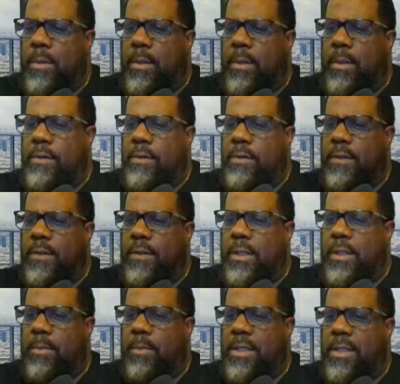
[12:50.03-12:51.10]
let's see,
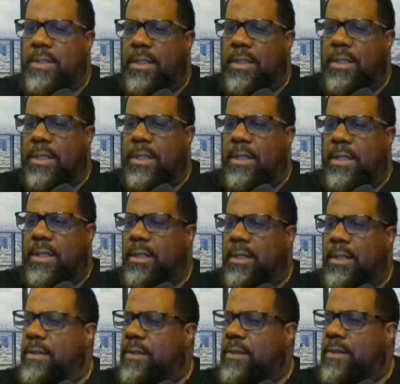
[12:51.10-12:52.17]
Mexi
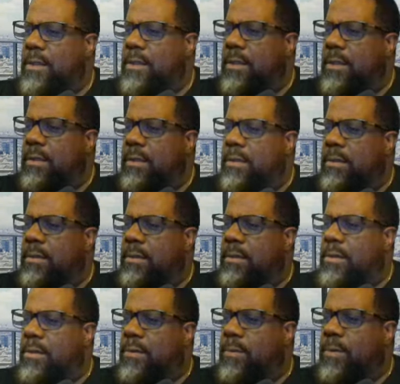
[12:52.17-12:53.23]
is
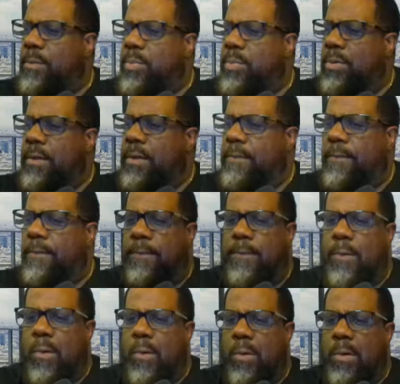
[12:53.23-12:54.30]
three point
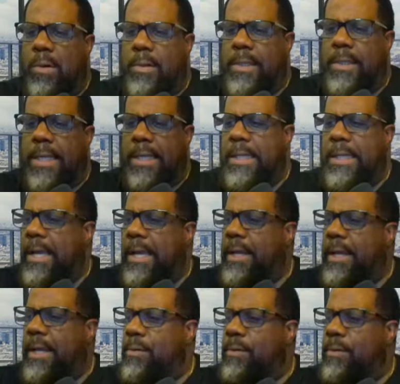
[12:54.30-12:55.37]
four.
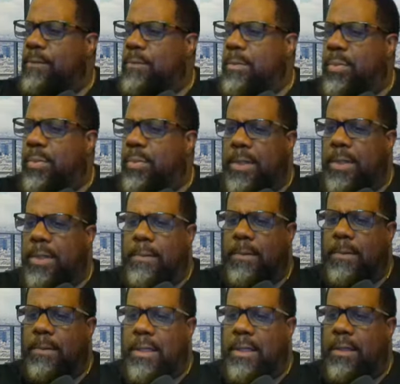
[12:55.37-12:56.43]
GateIO is one point
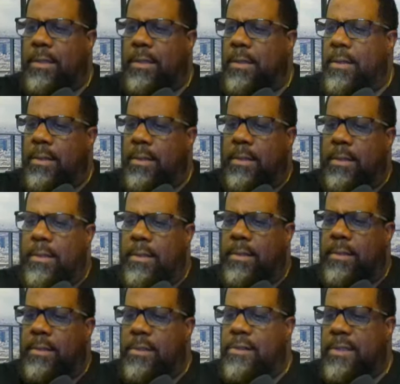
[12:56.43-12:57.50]
three.
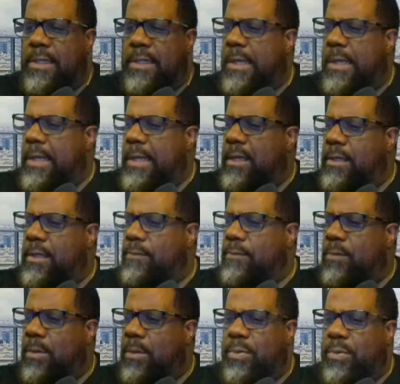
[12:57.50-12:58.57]
This guy is
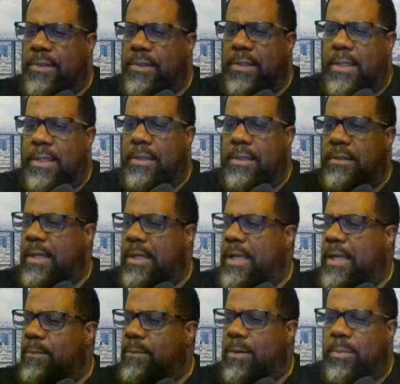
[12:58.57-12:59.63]
one percent. This
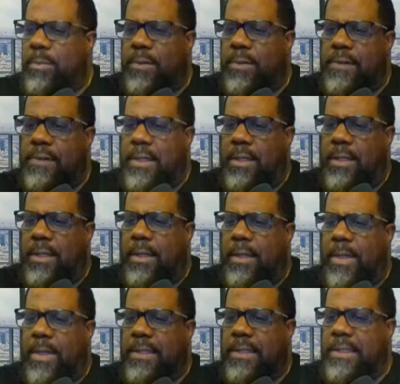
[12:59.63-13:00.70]
guy's one percent. And
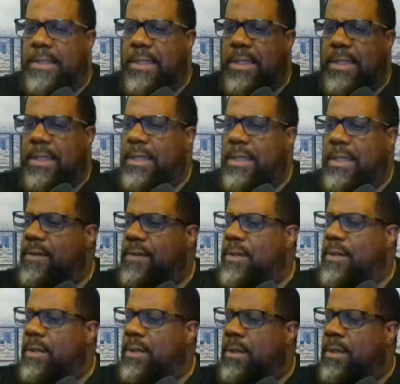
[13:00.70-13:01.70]
Mexi is zero